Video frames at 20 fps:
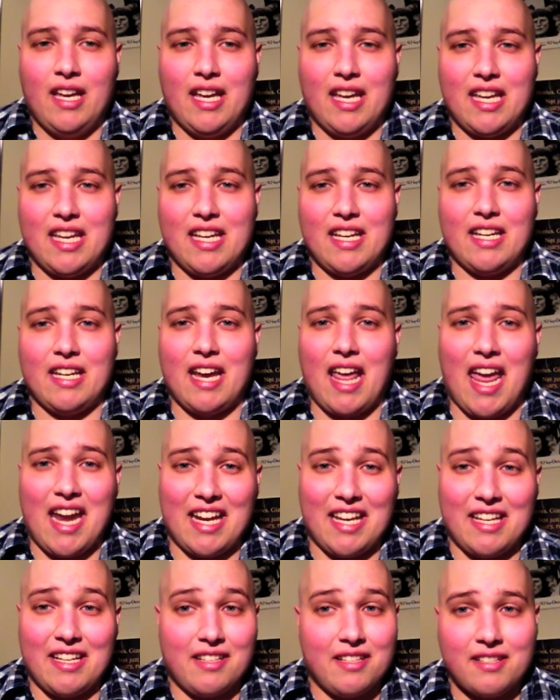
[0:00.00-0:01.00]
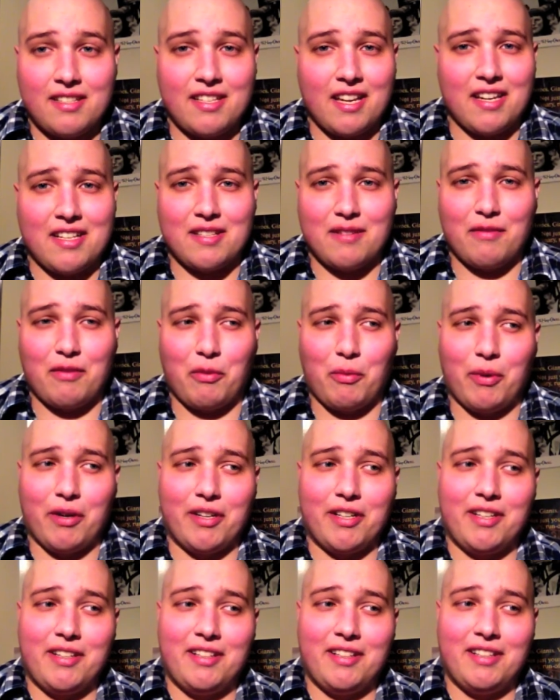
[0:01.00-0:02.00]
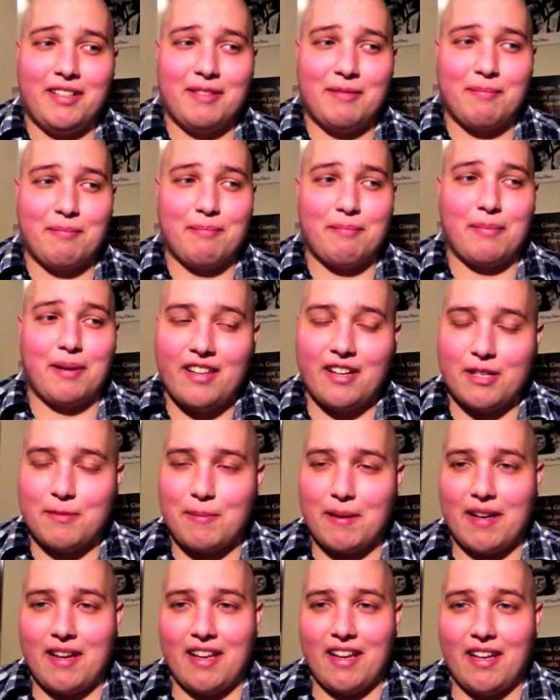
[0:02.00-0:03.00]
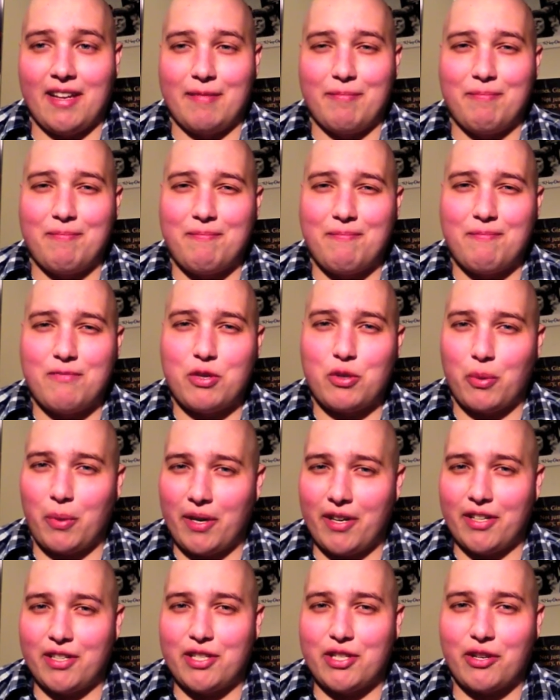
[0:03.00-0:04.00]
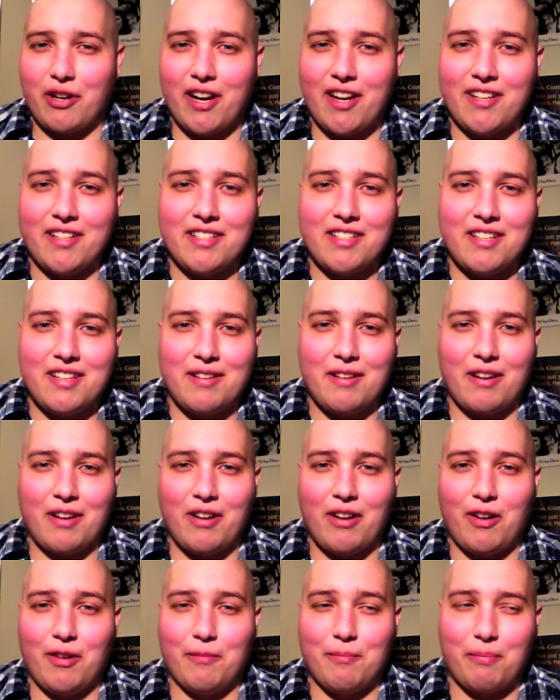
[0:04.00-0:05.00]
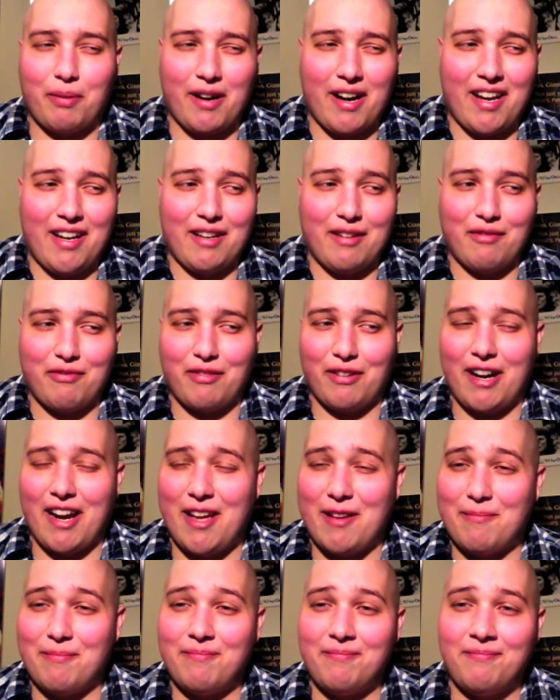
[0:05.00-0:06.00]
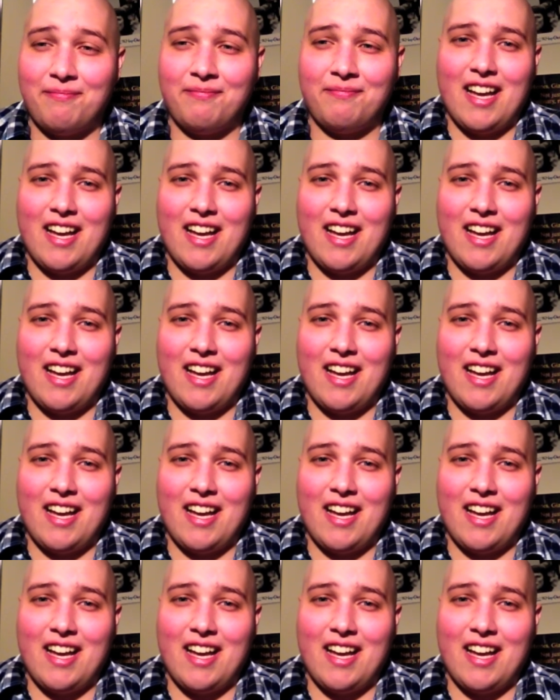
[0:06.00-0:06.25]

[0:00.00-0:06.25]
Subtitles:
in any sense of the word, but there's been a Twitter trend called Praying for M.